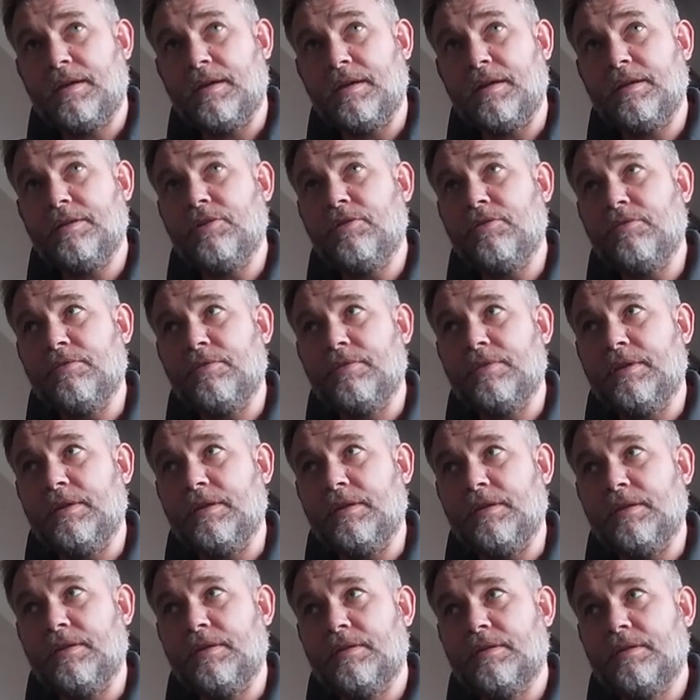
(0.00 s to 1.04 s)
I don't
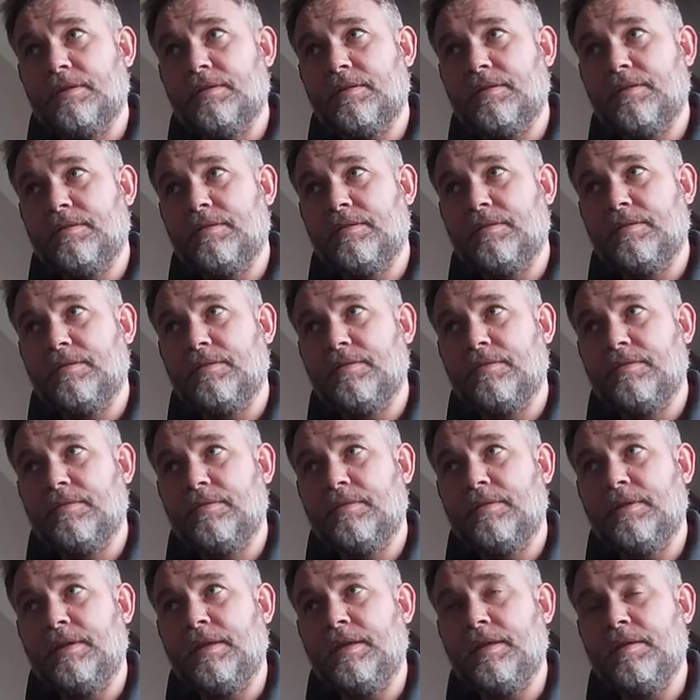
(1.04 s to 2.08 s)
think
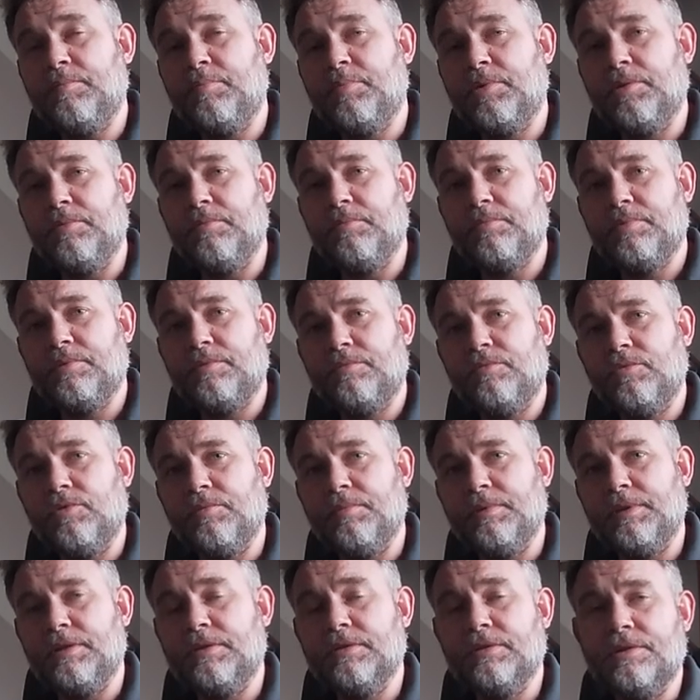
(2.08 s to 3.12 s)
the heat pump
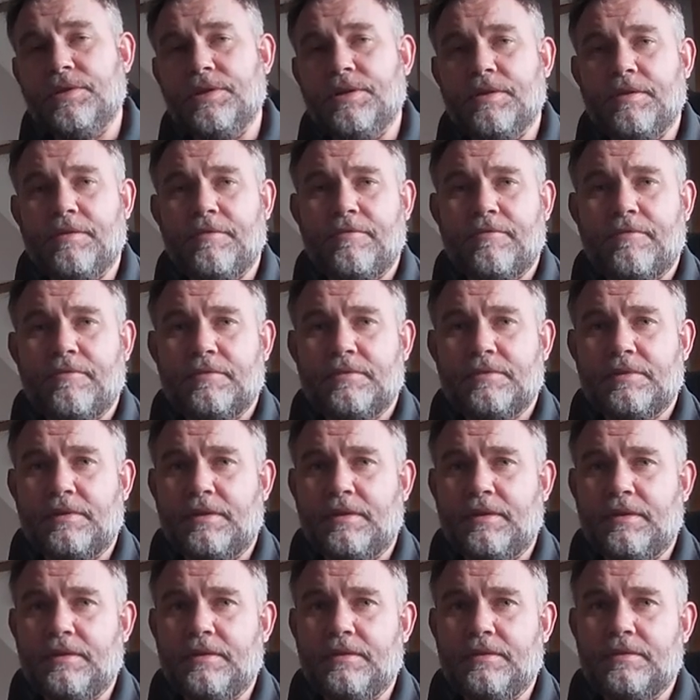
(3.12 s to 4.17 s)
will be good enough to
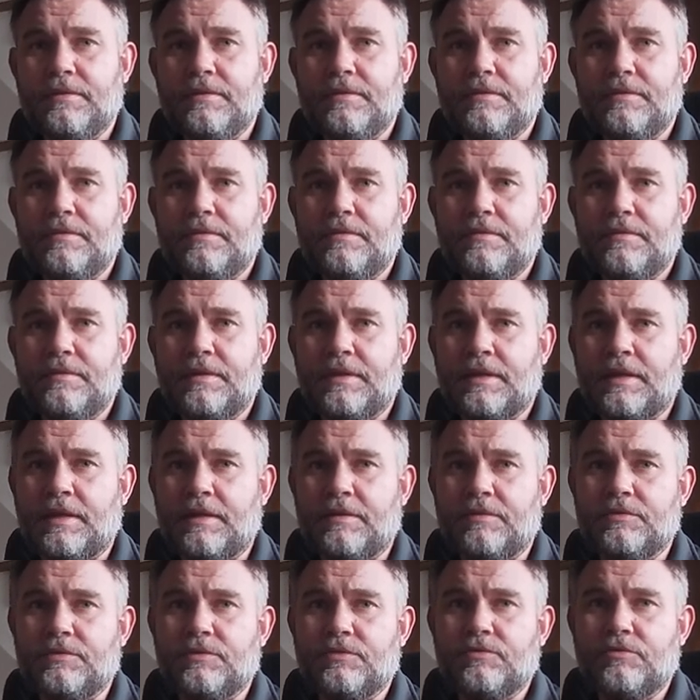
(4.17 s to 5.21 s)
heat the
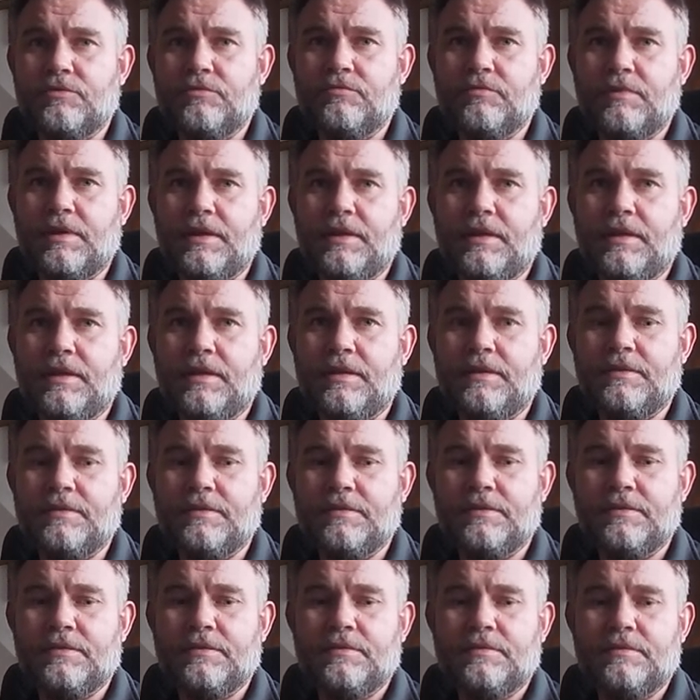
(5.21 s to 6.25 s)
house through
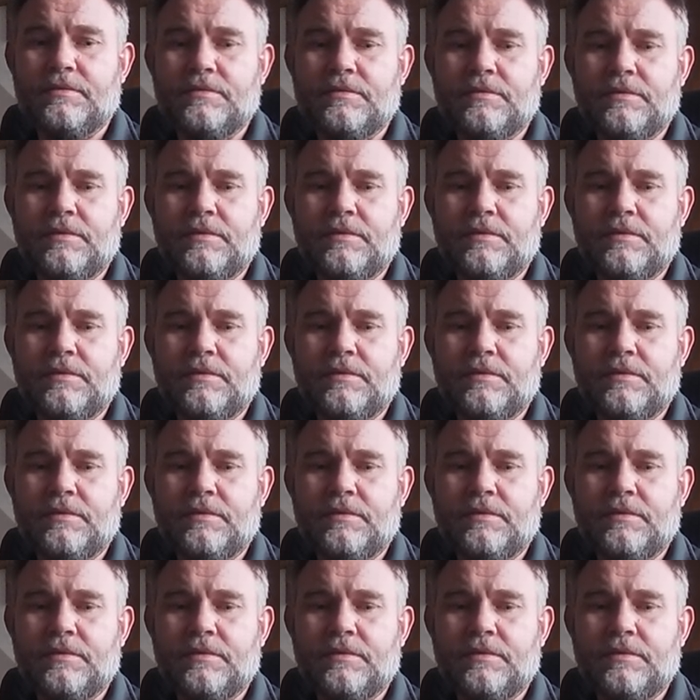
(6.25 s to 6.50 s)
radiators.